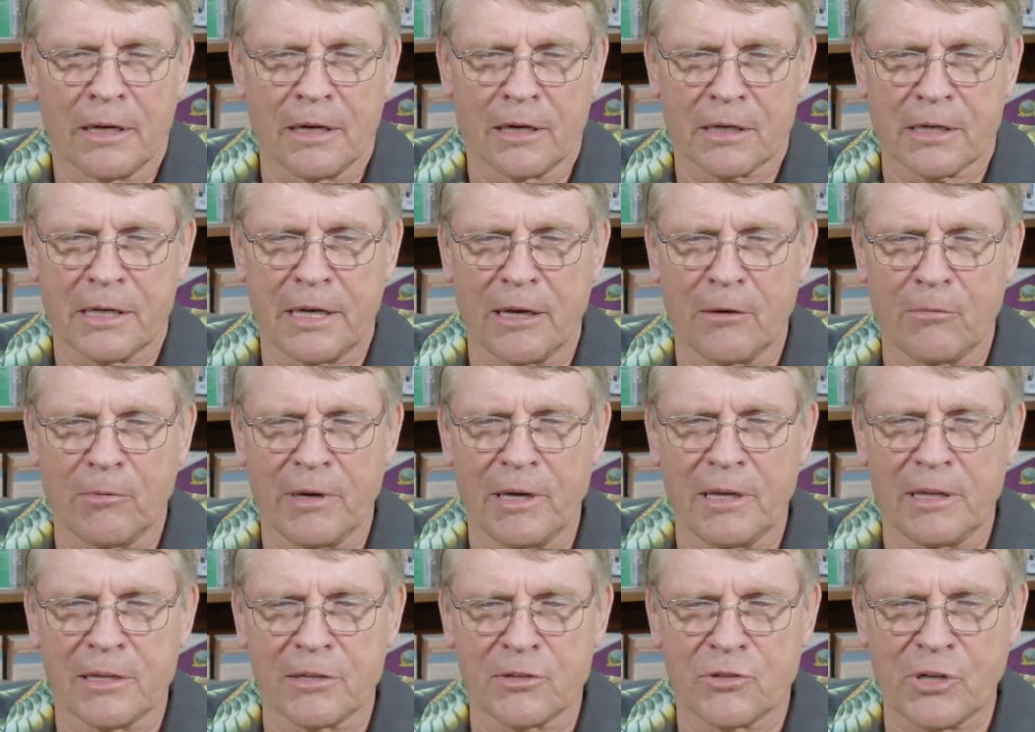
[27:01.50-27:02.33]
Little
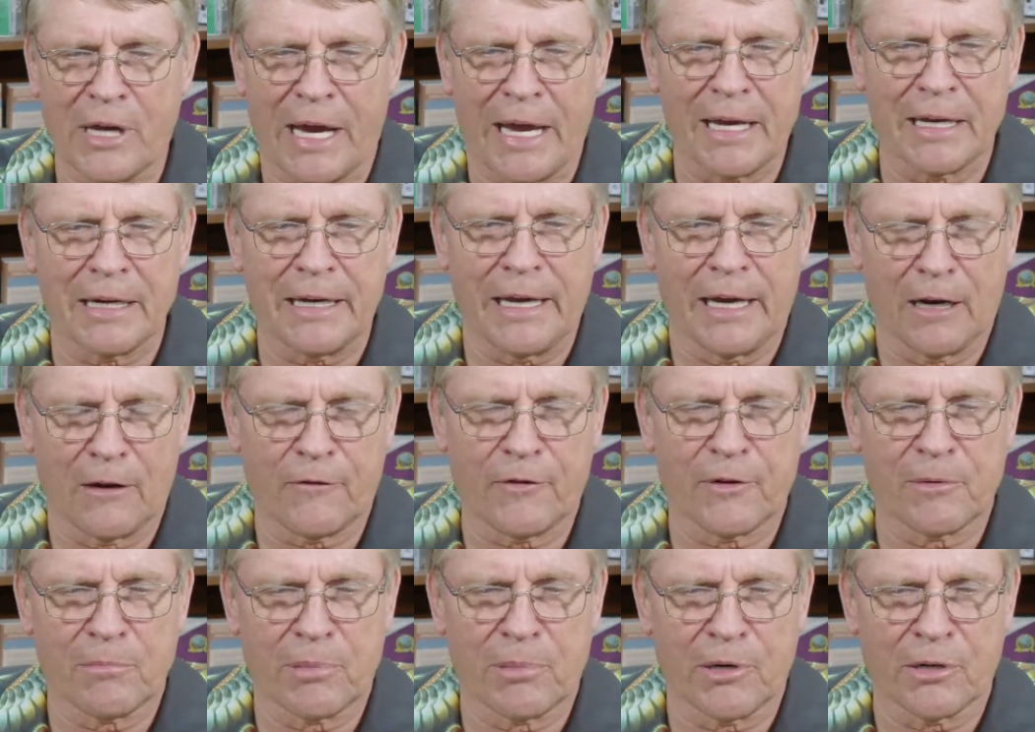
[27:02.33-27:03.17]
kiwi, the giant
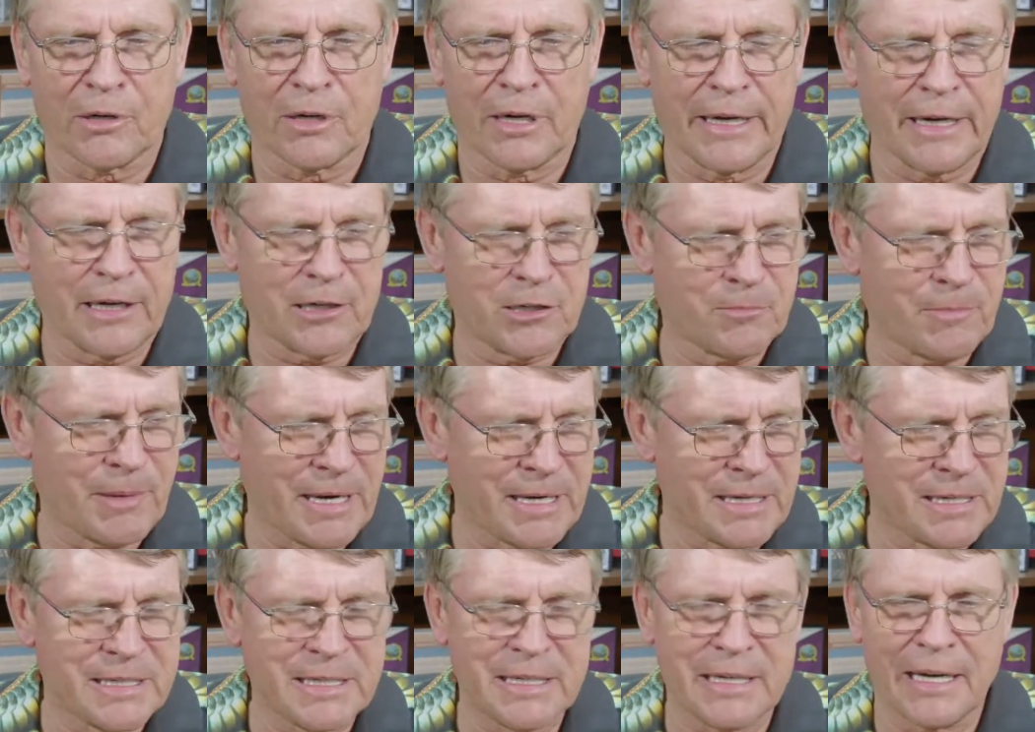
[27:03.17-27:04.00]
elephant bird, linked
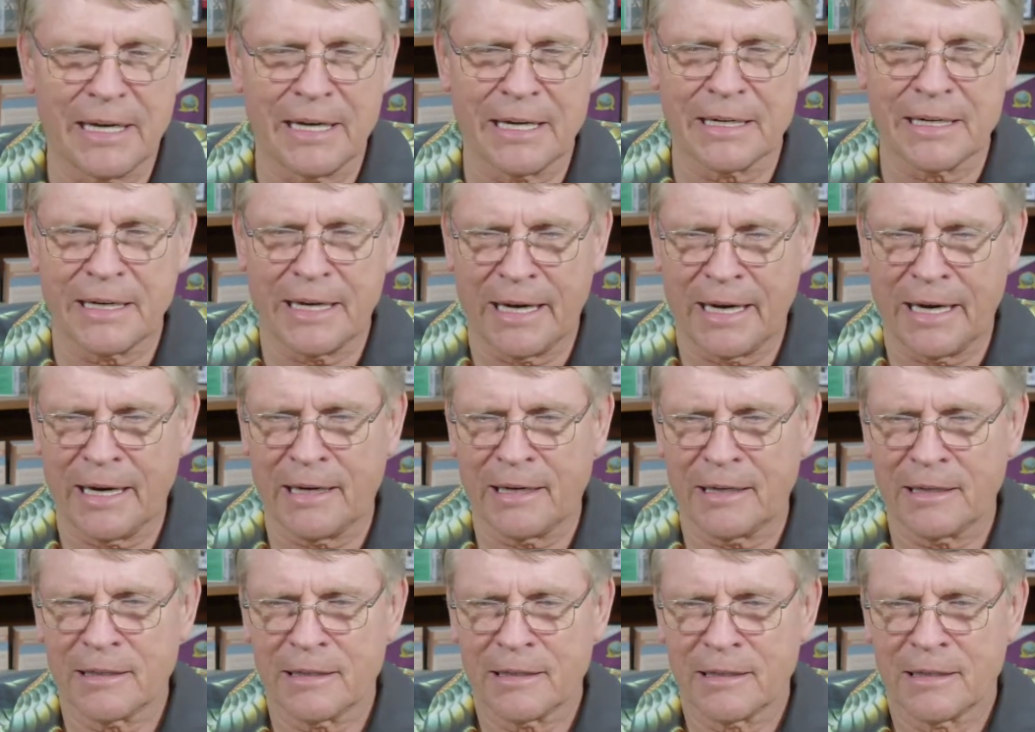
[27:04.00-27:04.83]
by
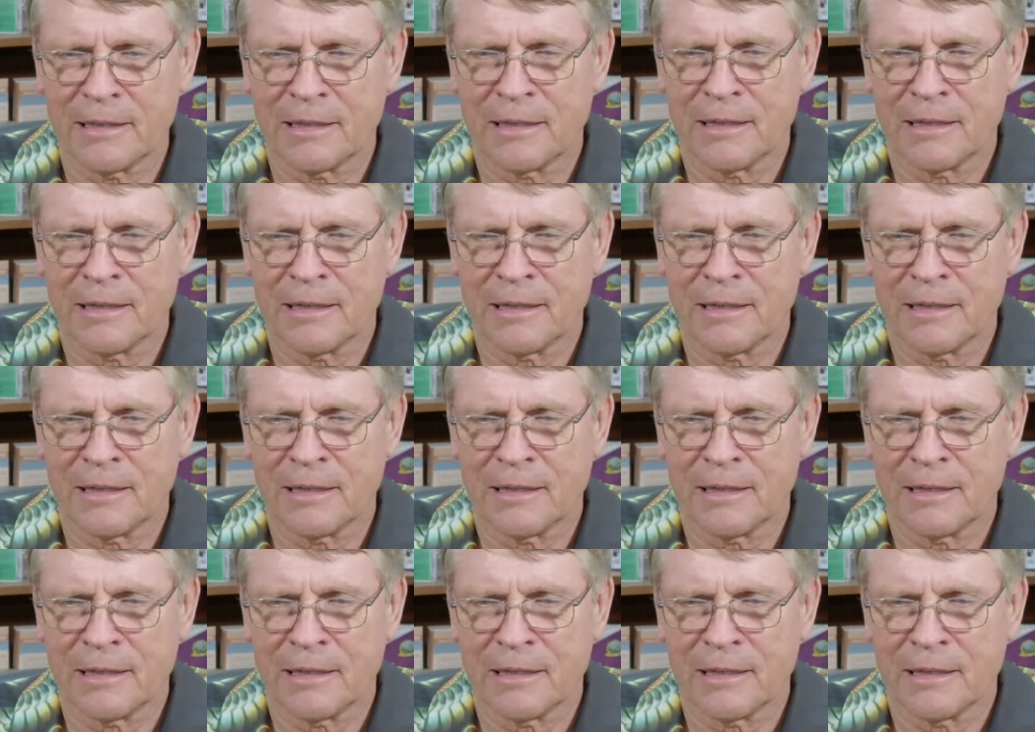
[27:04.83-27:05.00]
DNA.